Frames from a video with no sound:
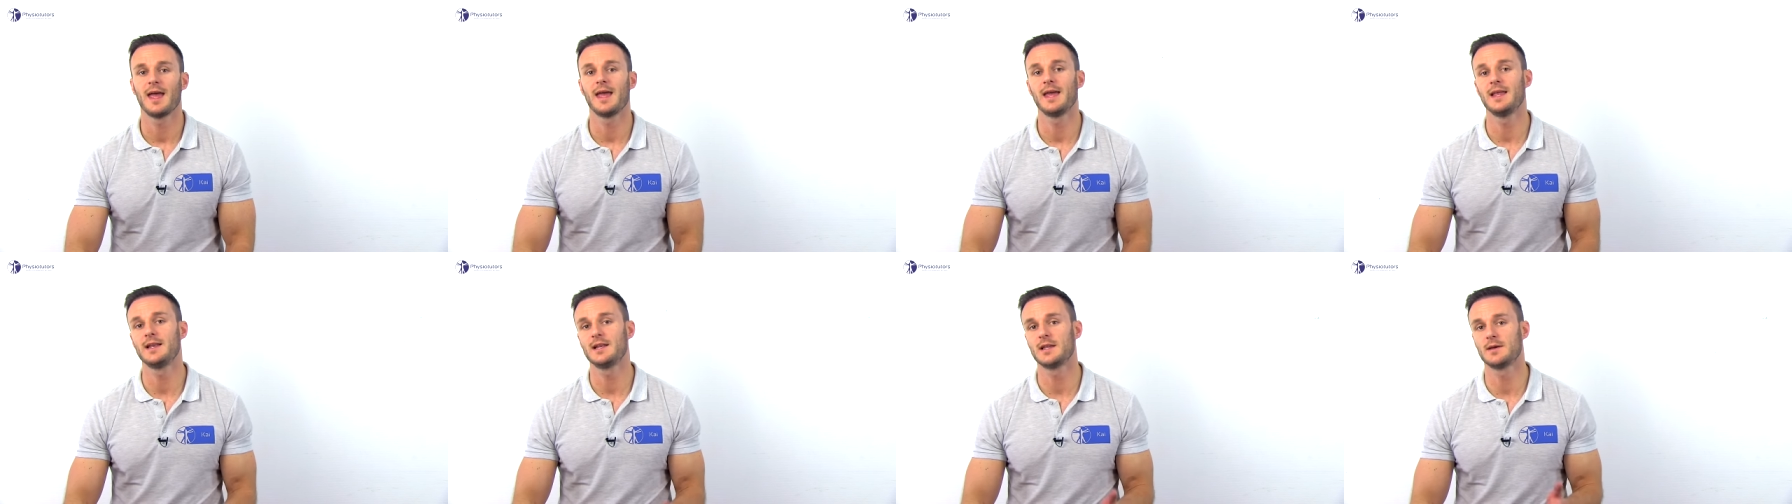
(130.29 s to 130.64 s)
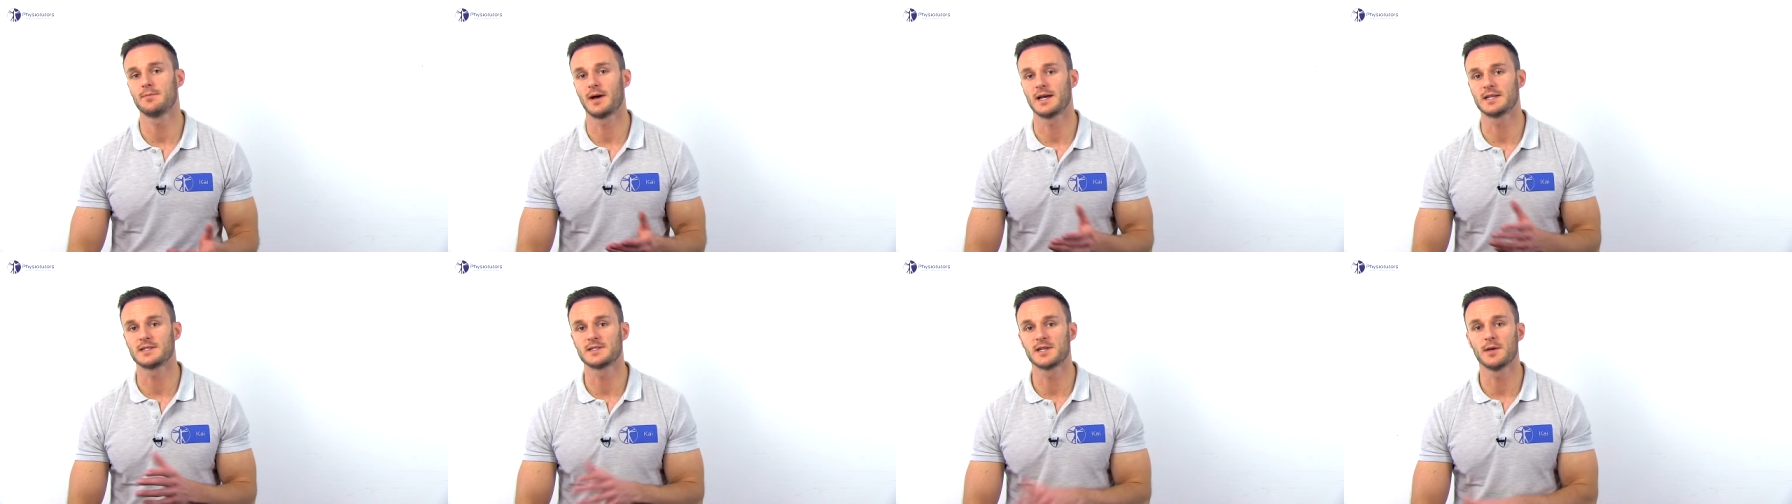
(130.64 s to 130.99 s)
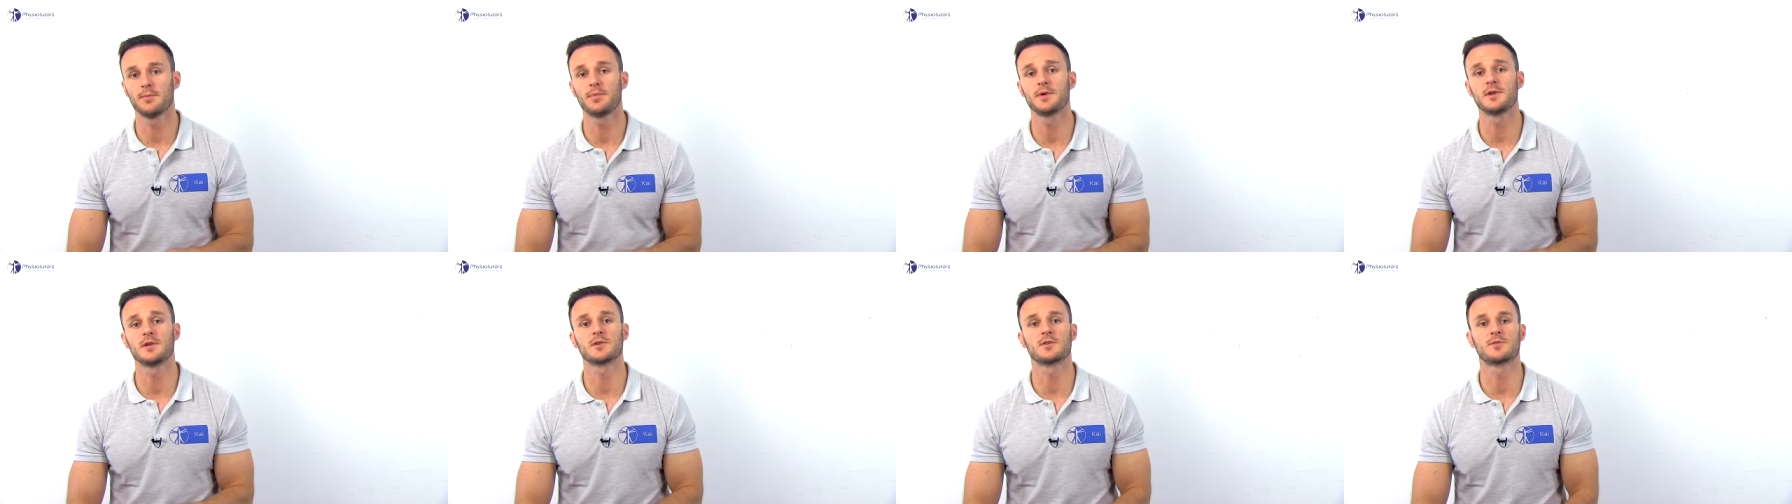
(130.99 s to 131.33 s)
in the
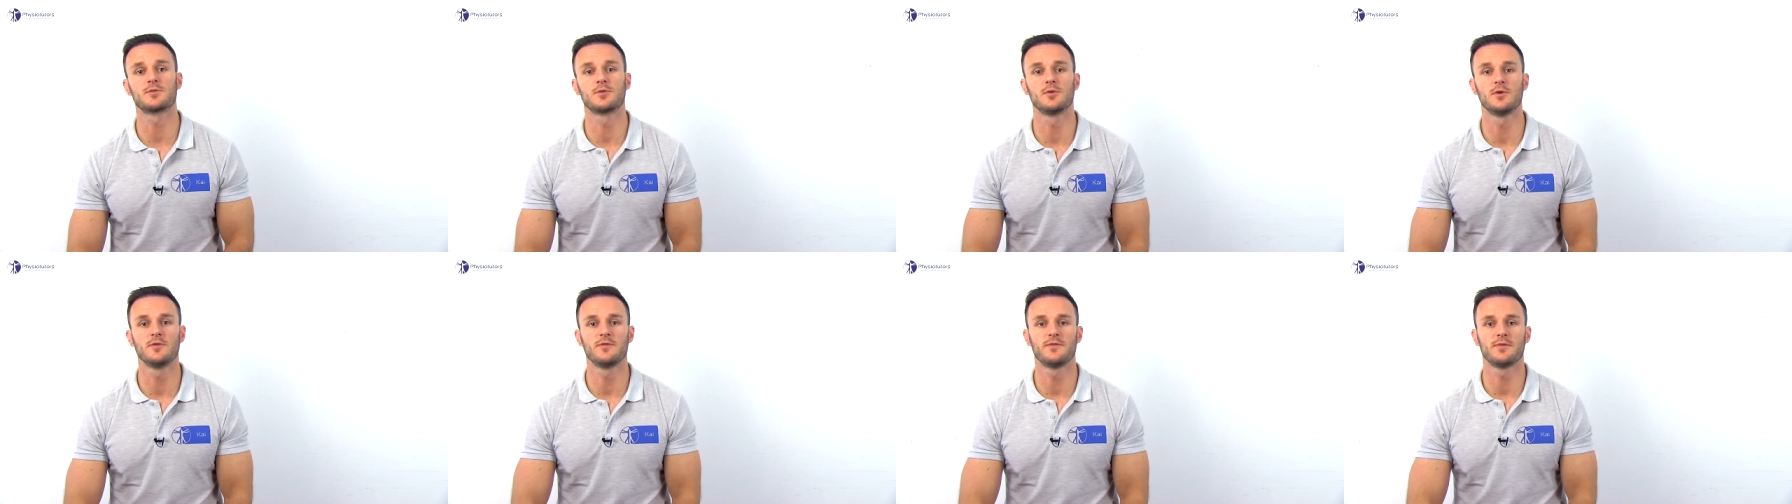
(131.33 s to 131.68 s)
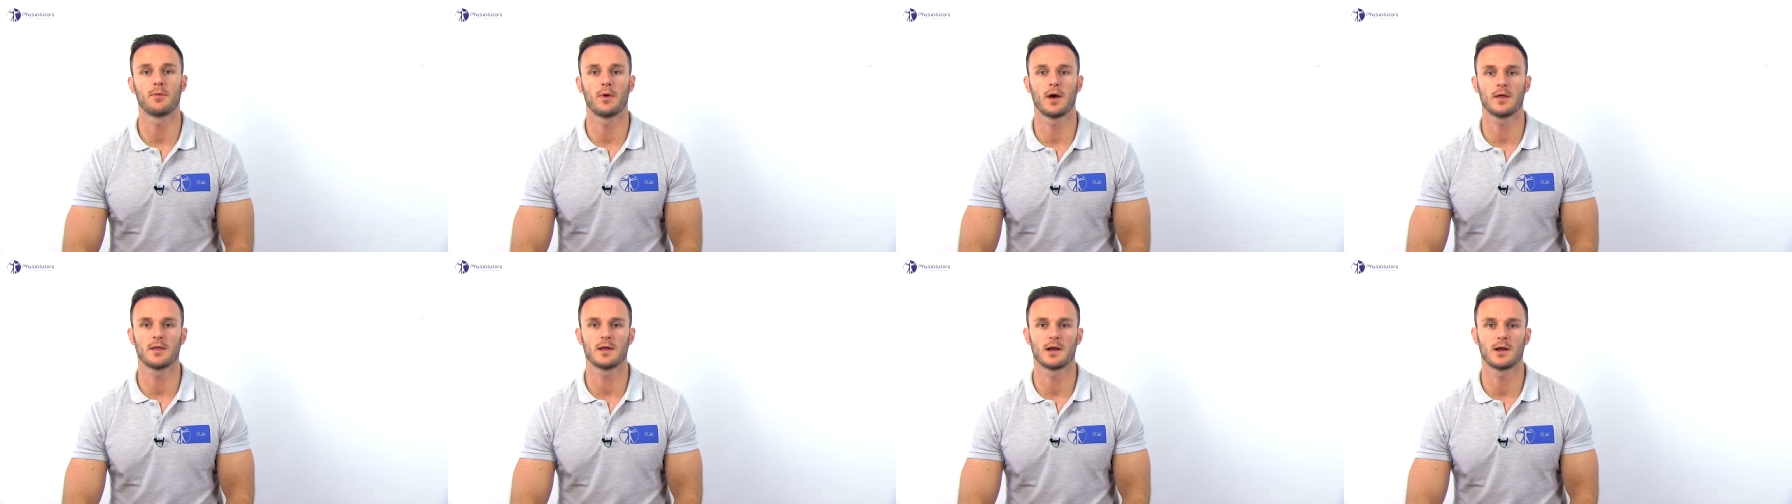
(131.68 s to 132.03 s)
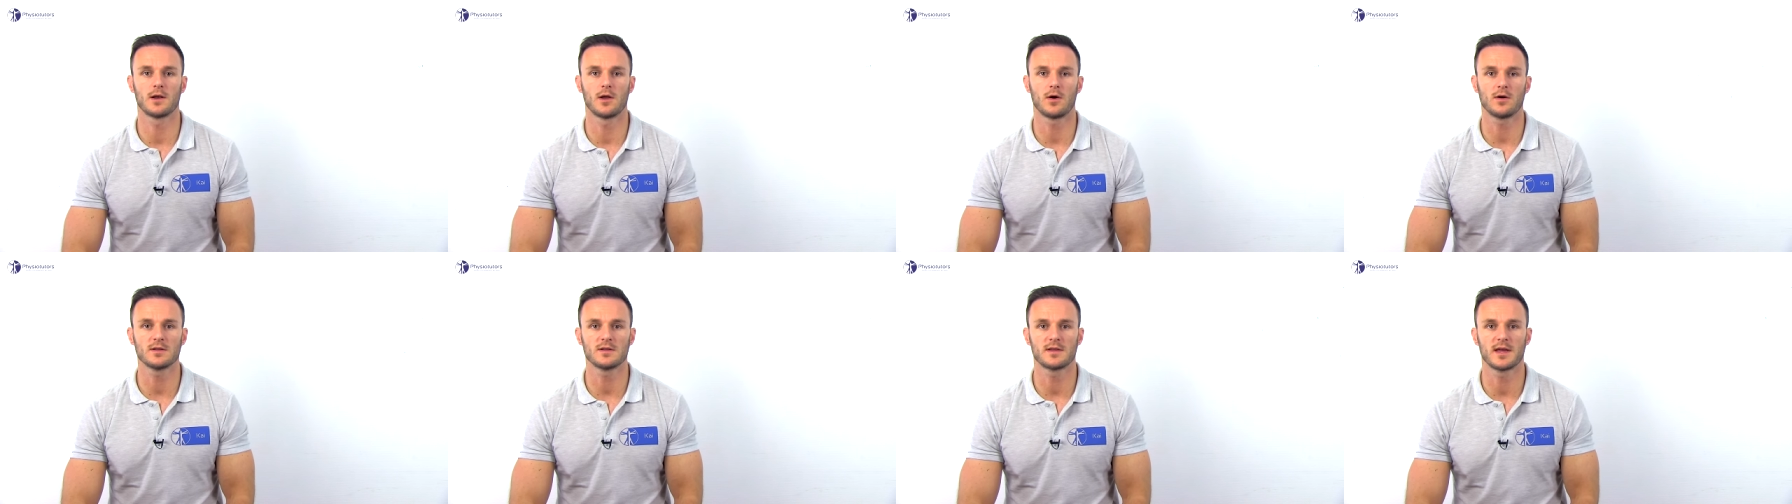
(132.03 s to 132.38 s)
bicipital groove where the
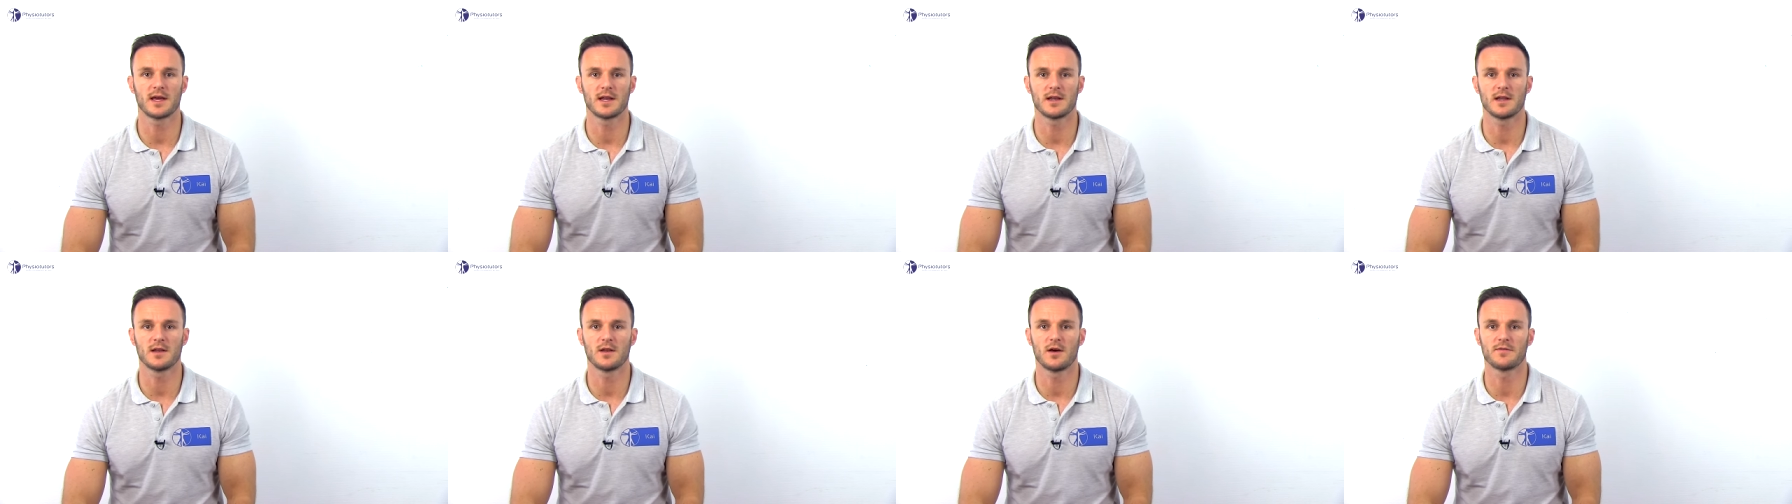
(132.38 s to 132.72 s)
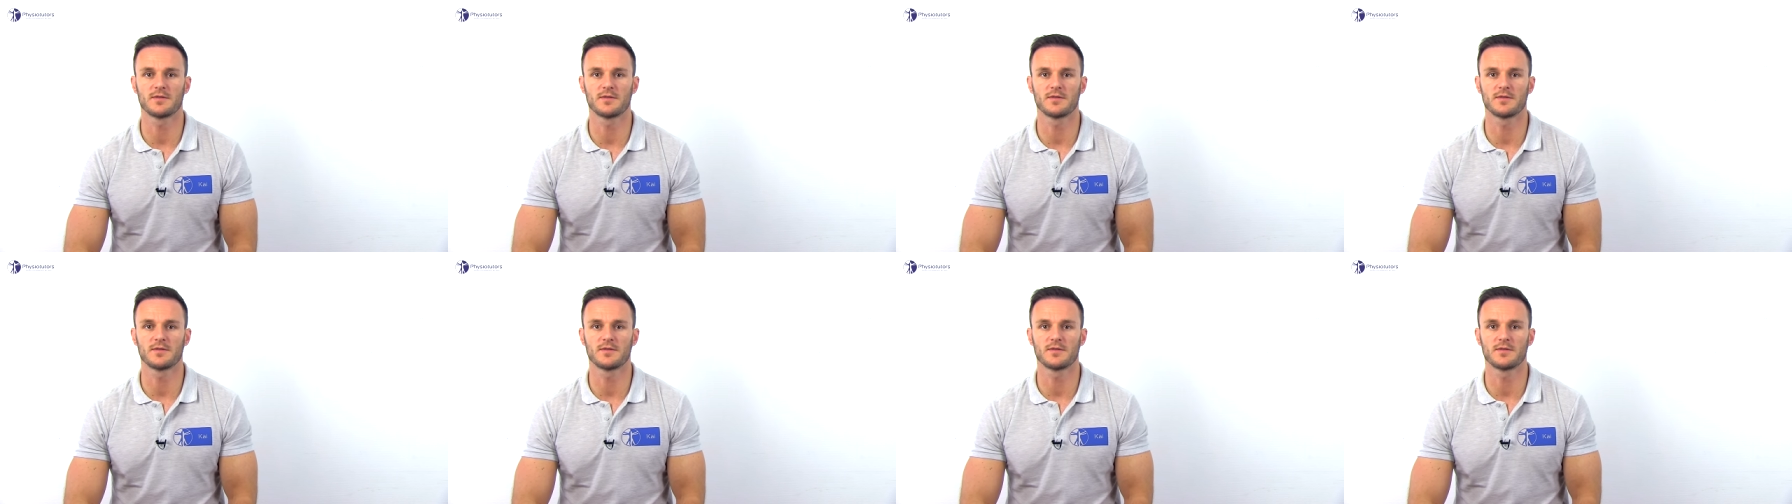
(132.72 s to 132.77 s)
long tendon